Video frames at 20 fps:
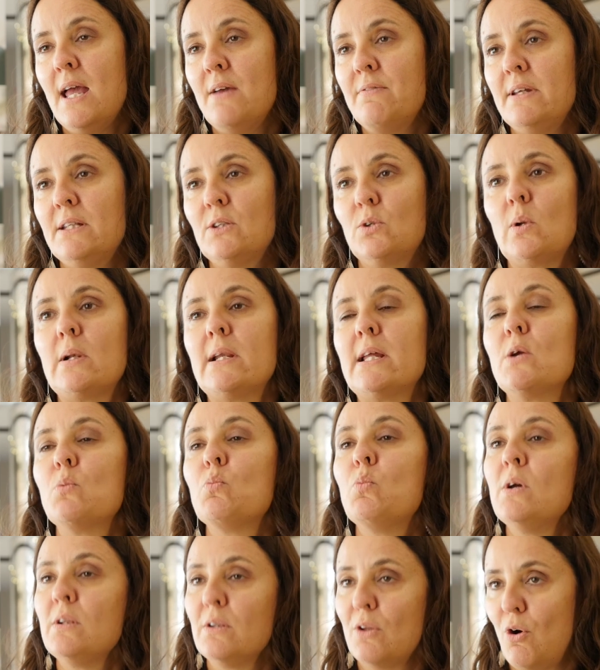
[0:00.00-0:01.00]
eventually
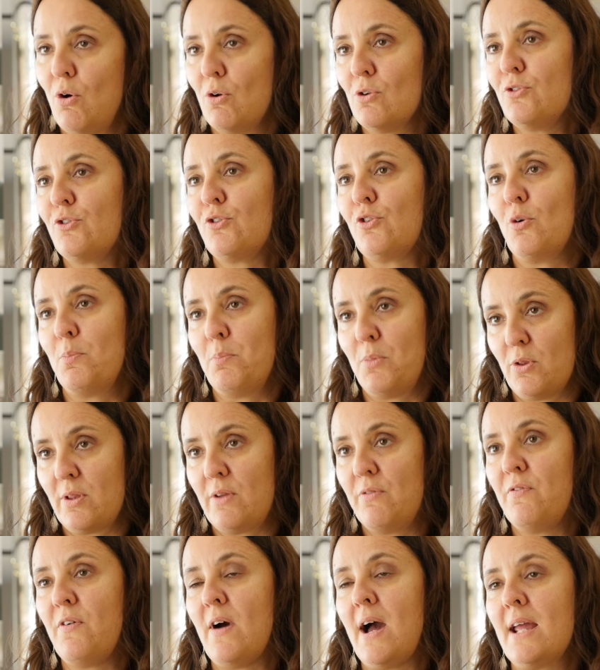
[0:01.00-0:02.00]
will also
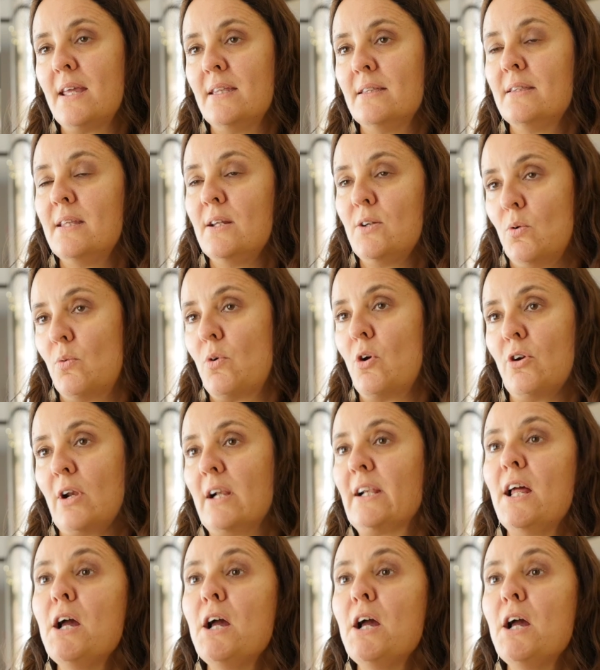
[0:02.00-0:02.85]
modify the neuronal